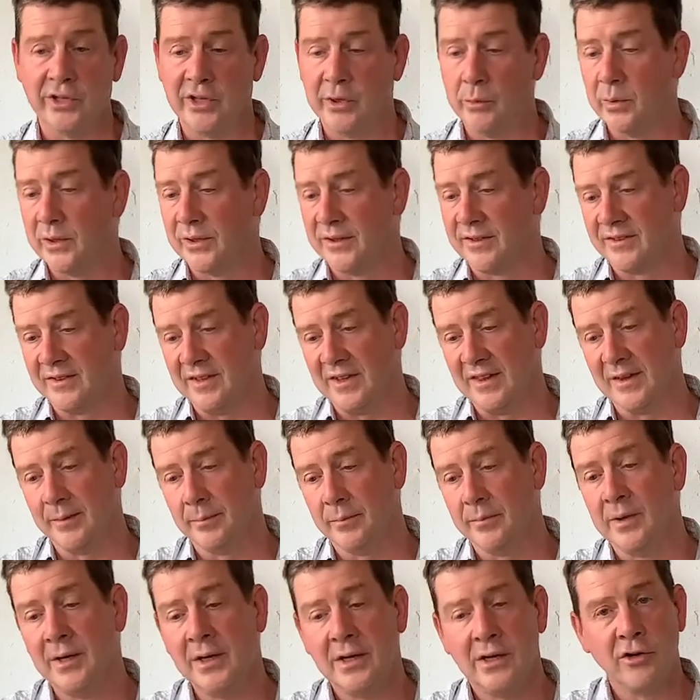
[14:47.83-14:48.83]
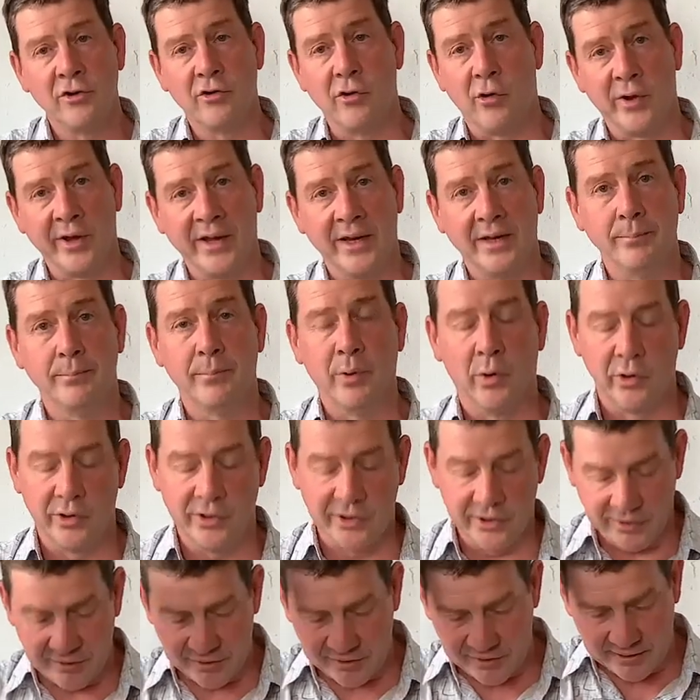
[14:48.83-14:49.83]
You will see them growing in
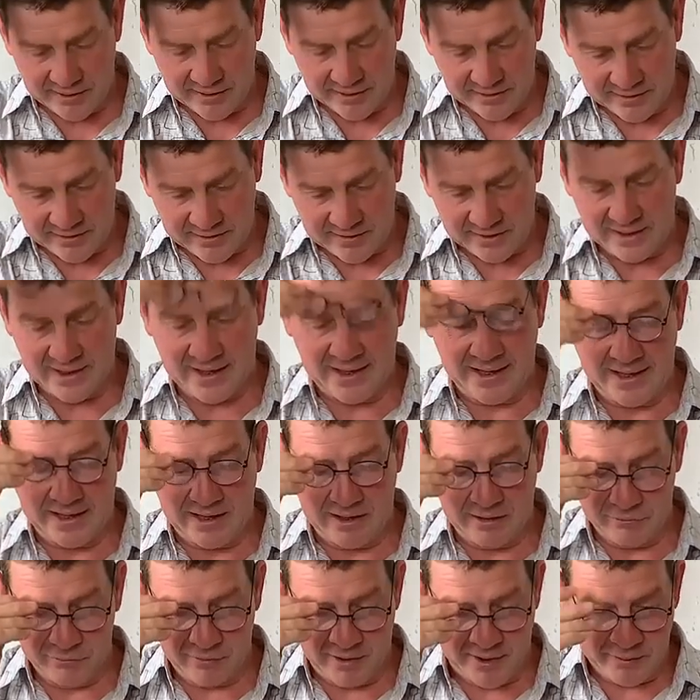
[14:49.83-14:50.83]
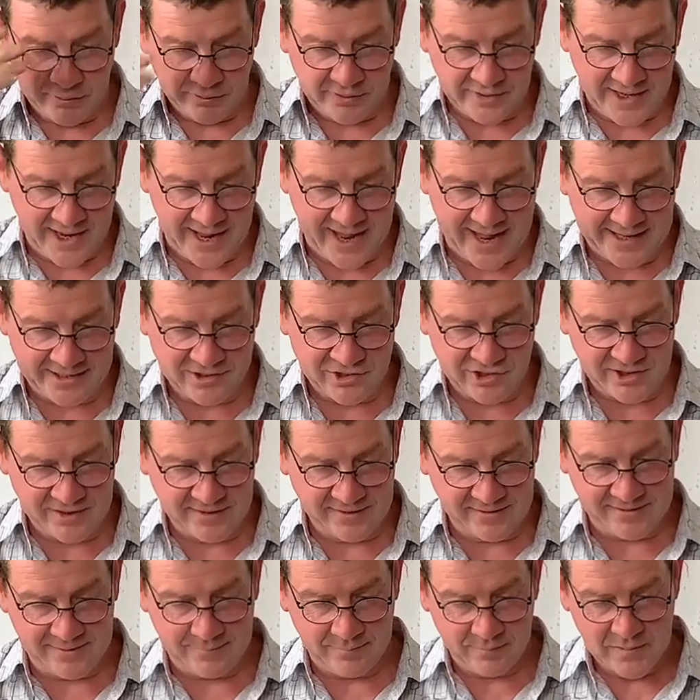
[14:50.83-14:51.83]
borders and uh, round
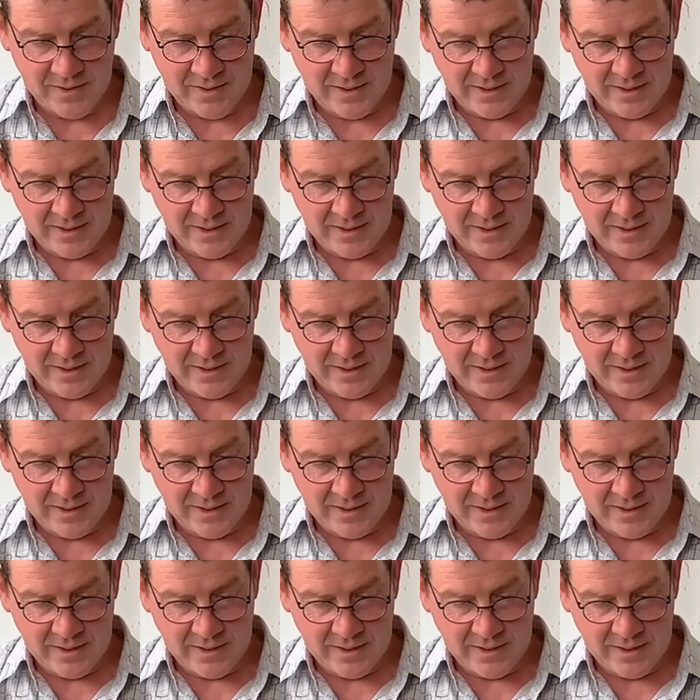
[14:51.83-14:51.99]
hedges.